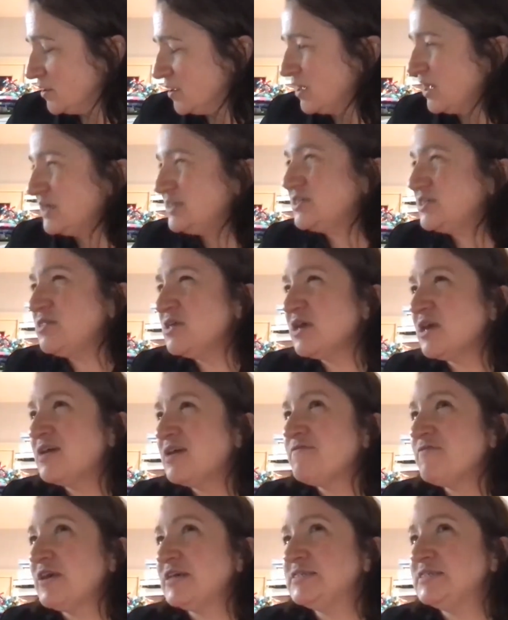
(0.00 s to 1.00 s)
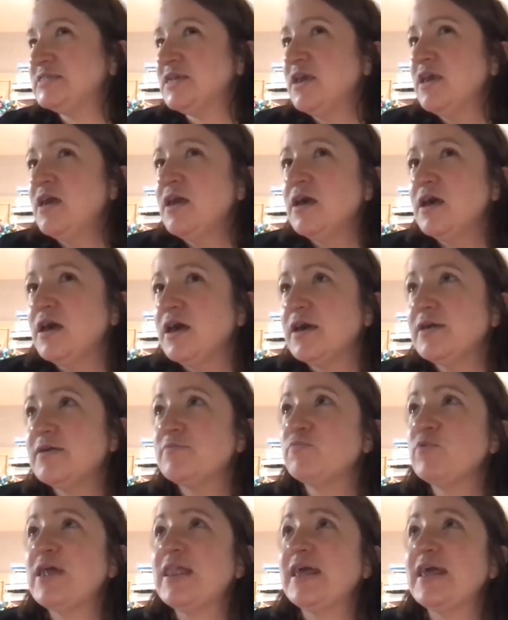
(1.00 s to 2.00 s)
I don't think I invest. I,
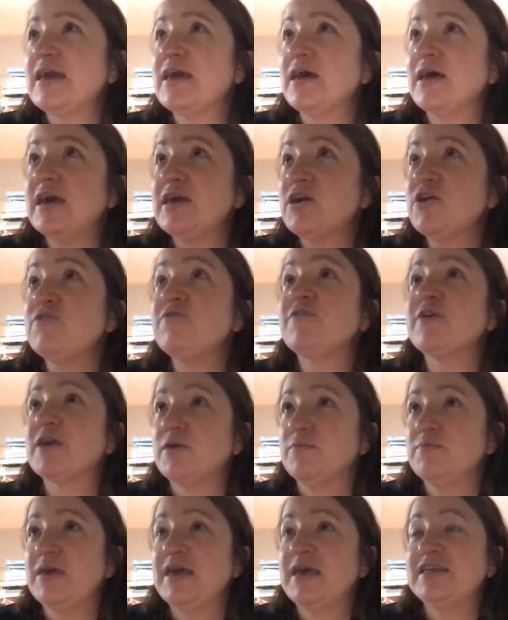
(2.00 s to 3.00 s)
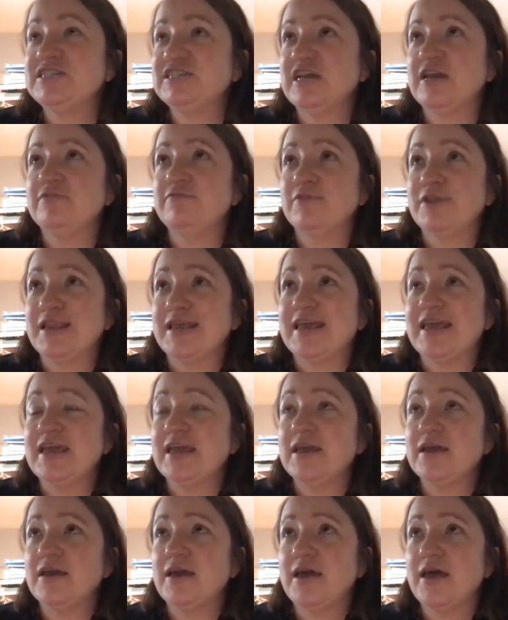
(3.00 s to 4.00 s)
well, I I overcommit
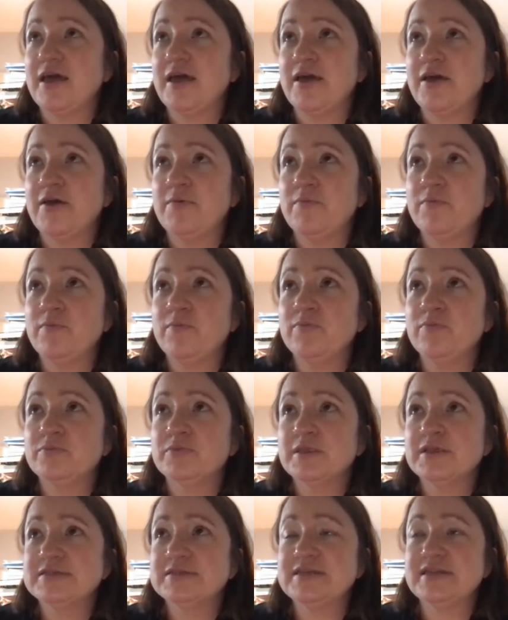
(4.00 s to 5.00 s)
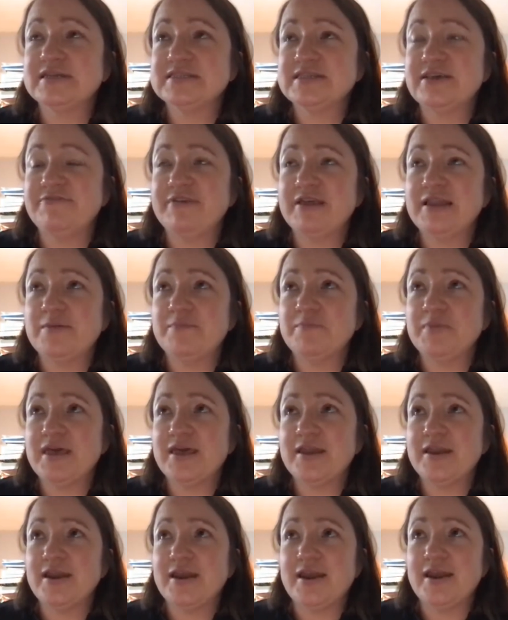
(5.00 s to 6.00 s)
generally. Um, mm. so I feel a bit
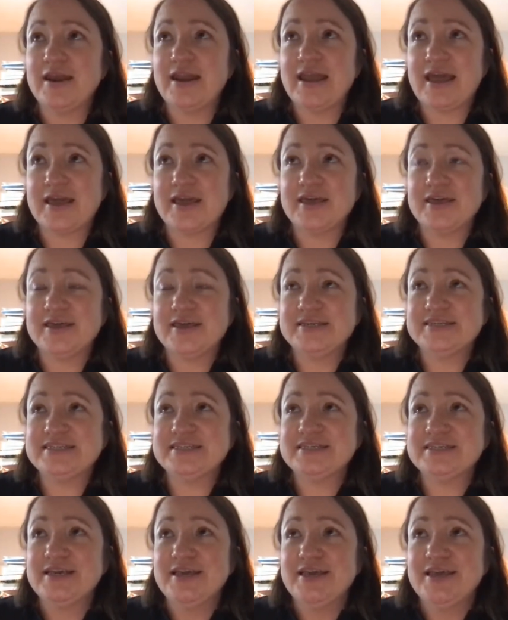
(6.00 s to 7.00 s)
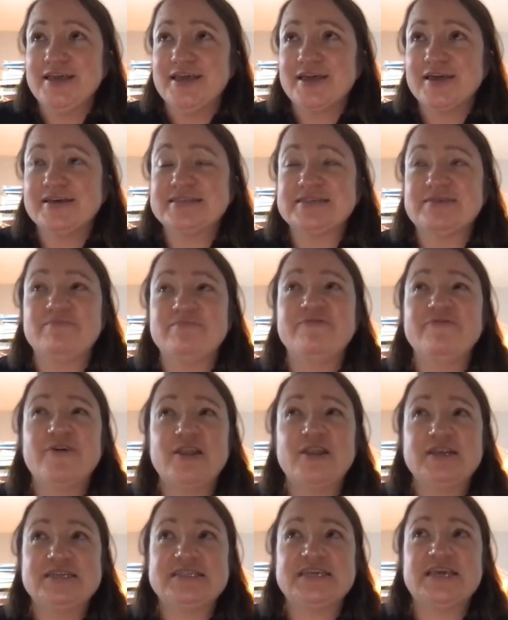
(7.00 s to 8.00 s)
knackered because I'm
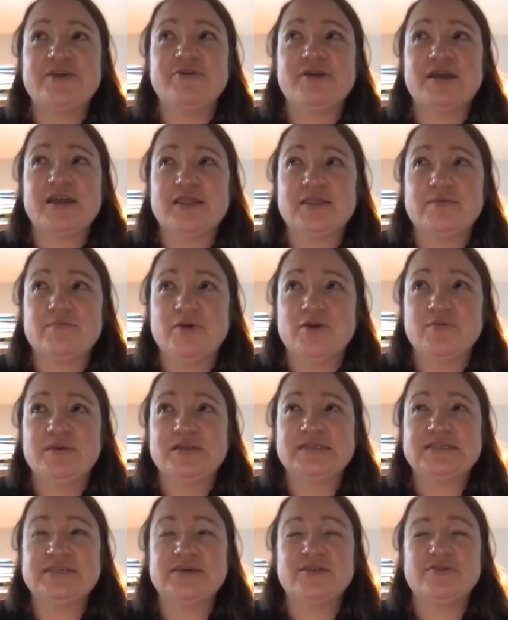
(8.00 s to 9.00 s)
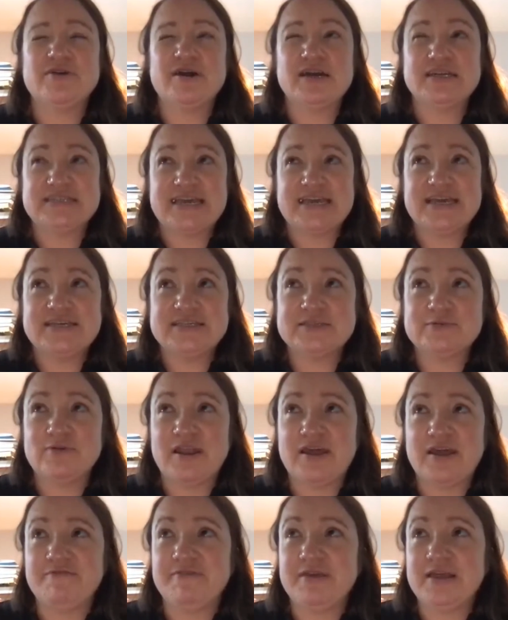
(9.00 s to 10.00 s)
volunteering at the moment. So there are days when
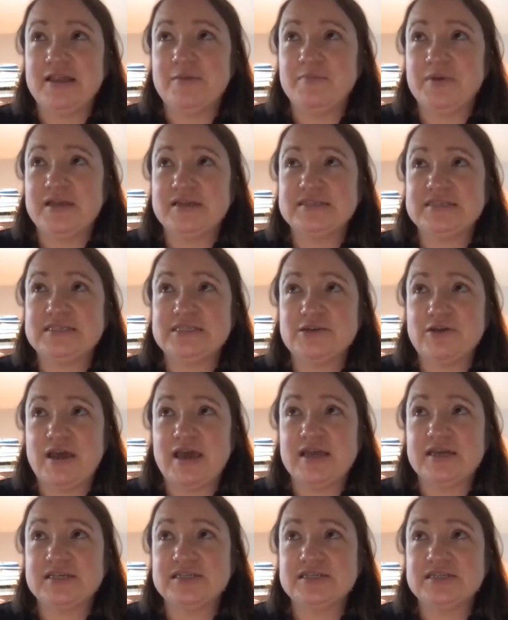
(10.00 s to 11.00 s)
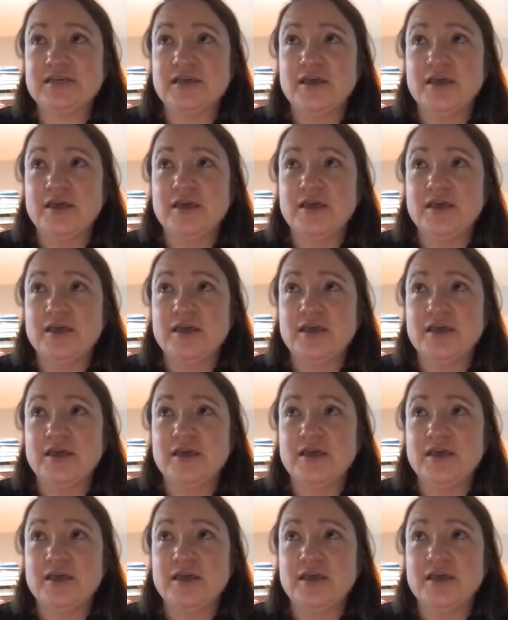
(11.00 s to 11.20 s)
I feel a bit mm. stretched.